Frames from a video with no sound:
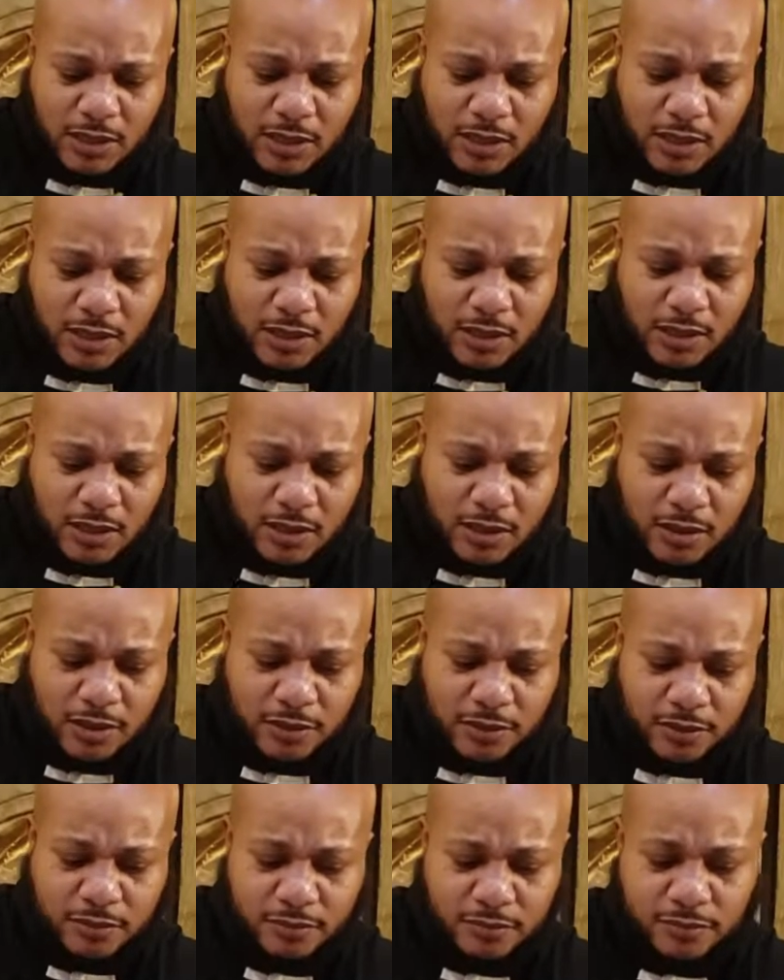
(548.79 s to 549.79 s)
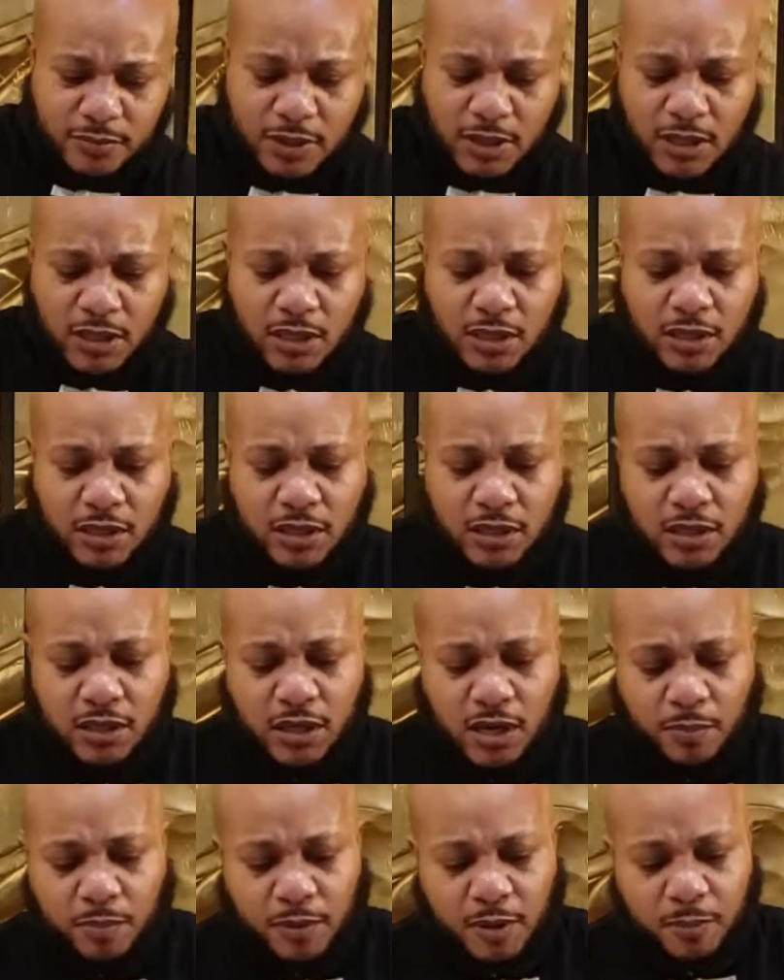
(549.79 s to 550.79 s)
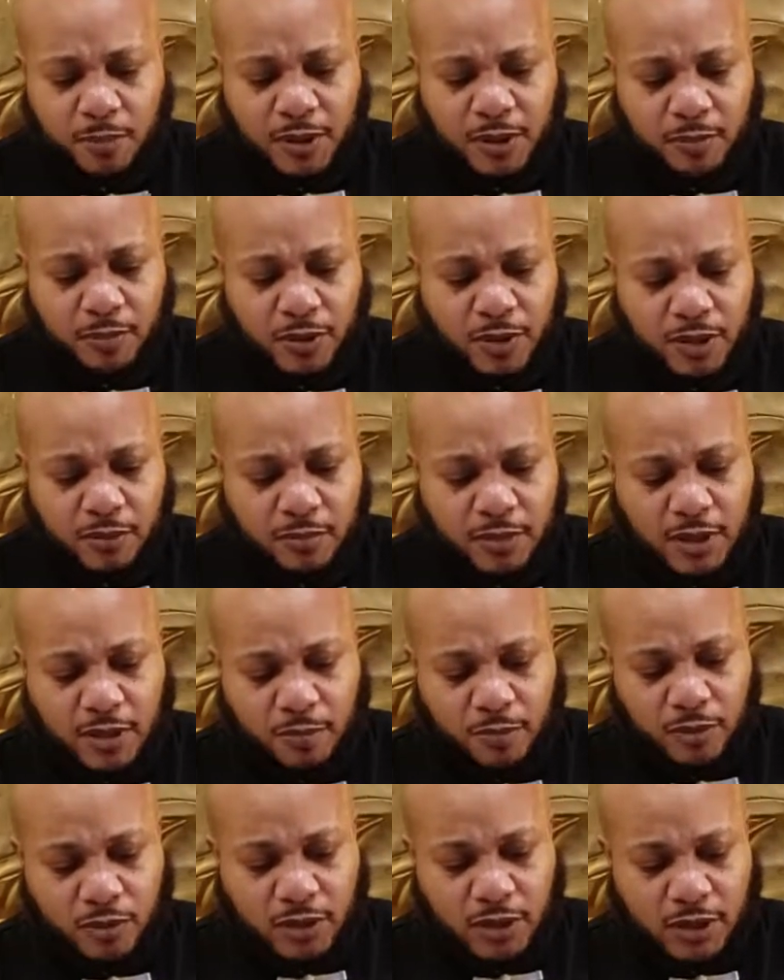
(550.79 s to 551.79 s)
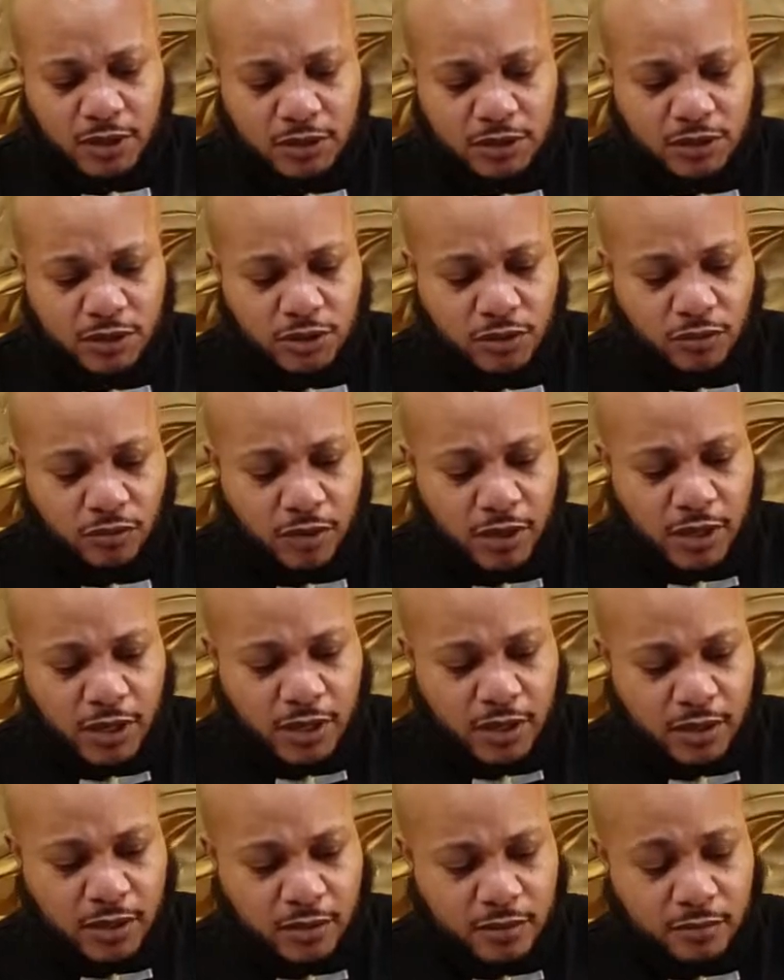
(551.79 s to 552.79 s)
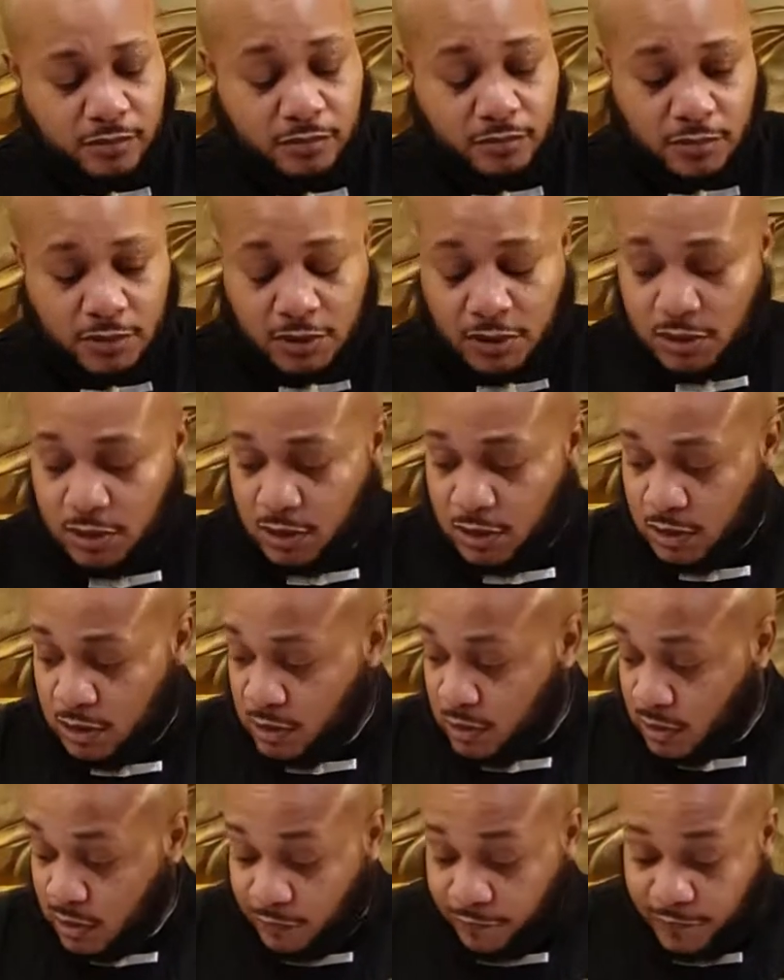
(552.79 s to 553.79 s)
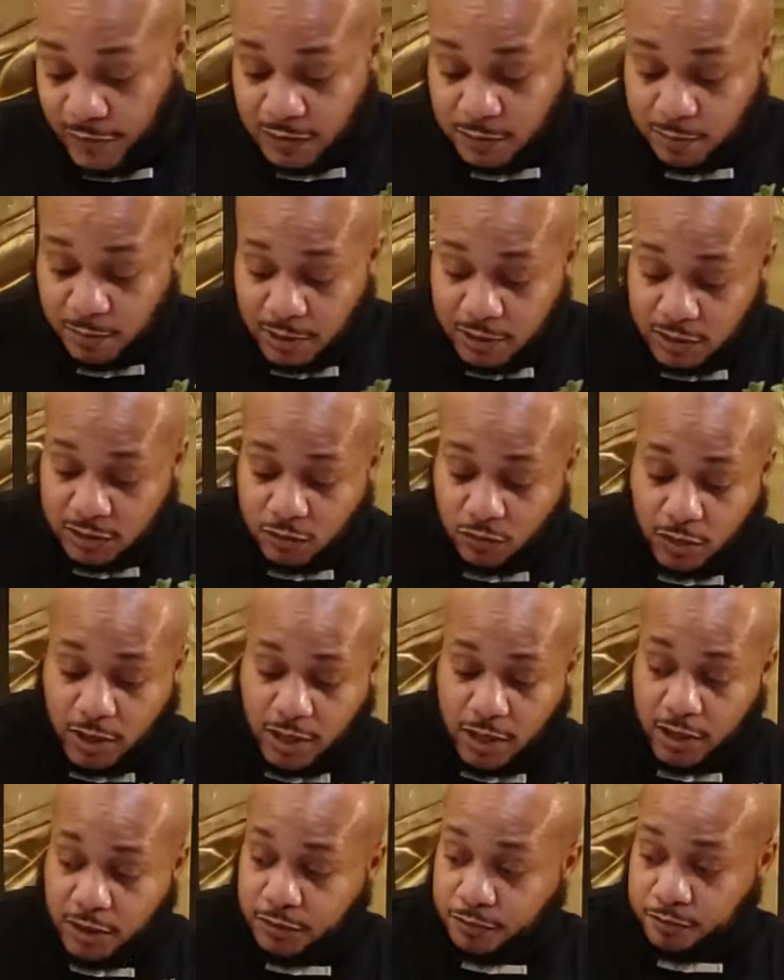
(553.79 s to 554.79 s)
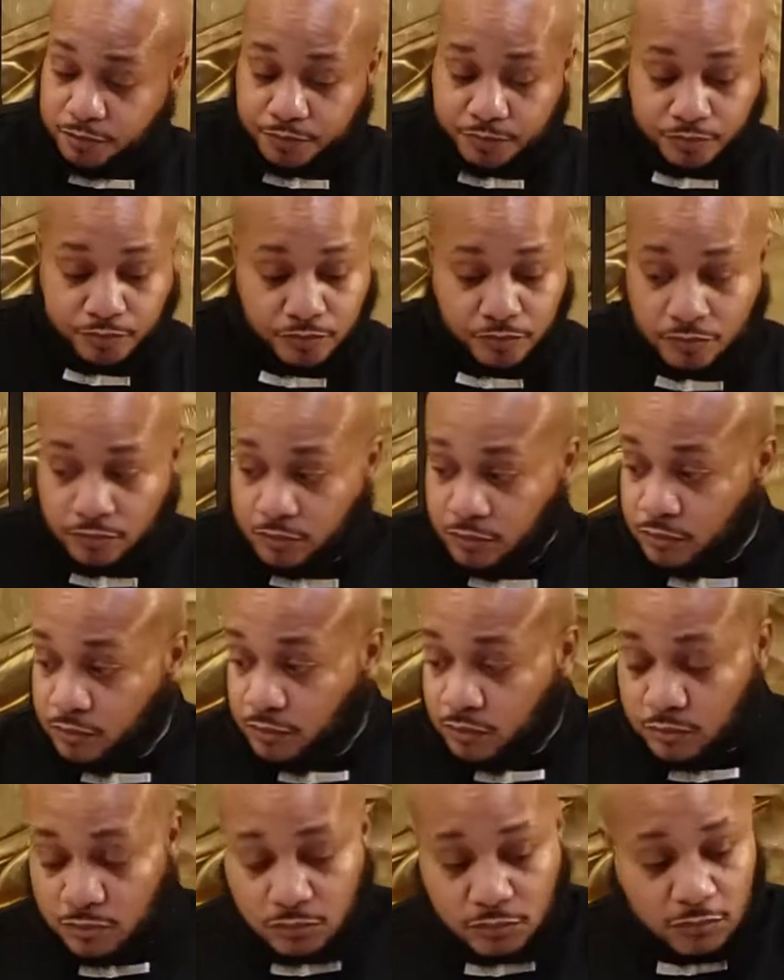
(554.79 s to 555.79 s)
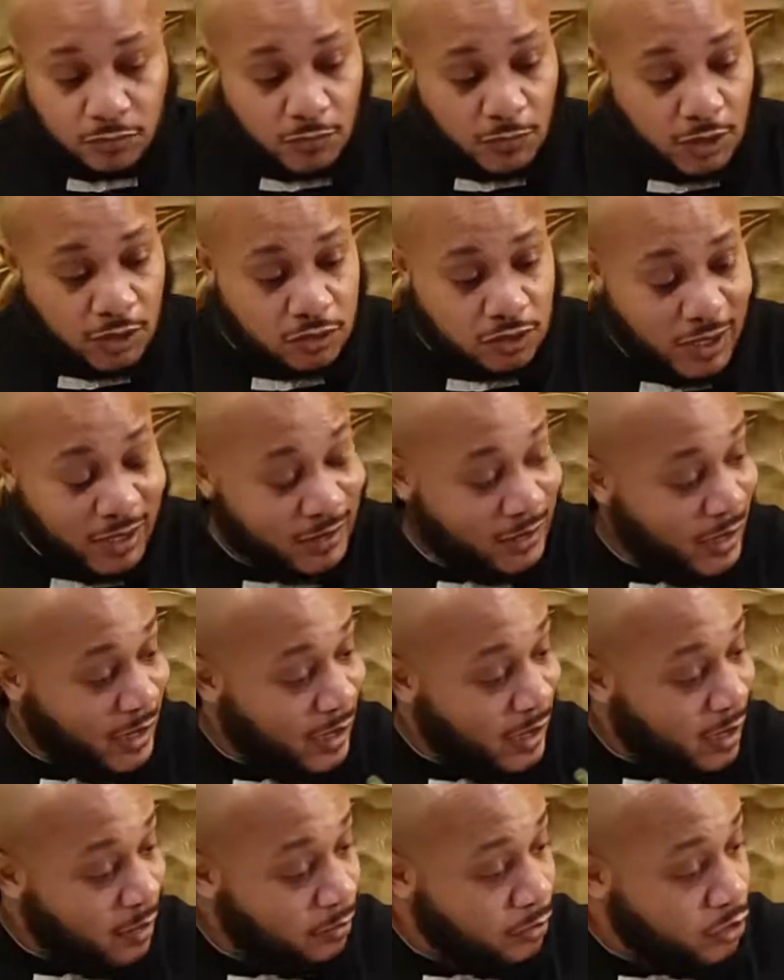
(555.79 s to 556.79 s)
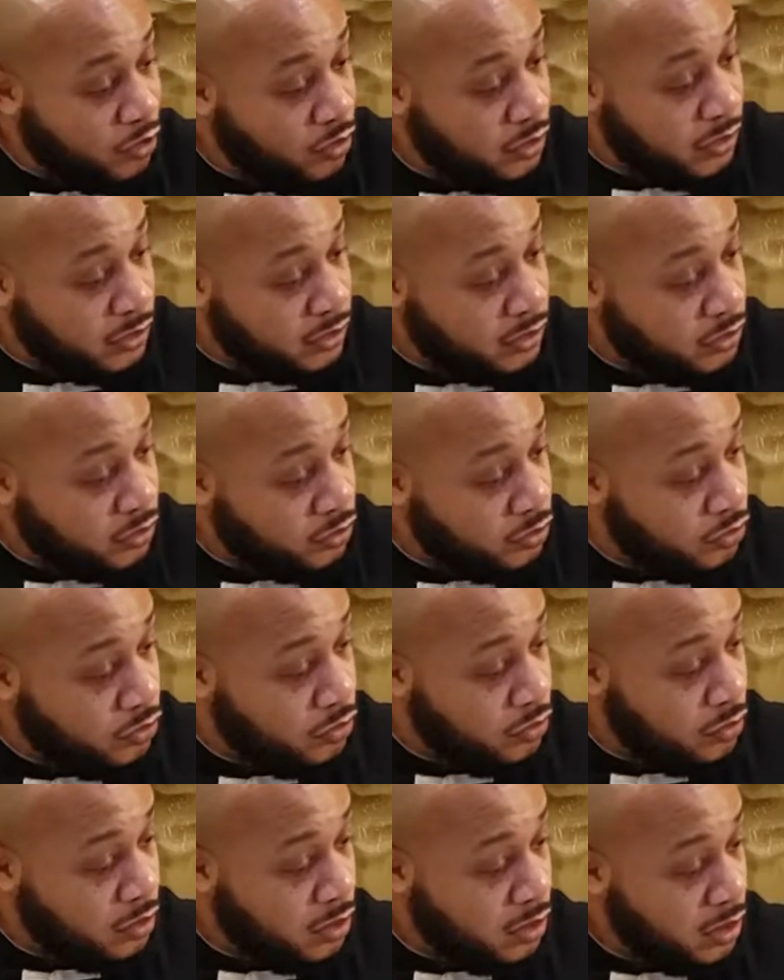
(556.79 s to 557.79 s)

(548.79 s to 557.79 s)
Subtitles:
A couple of people hit me up on Instagram, Facebook as well. So I think I'm going to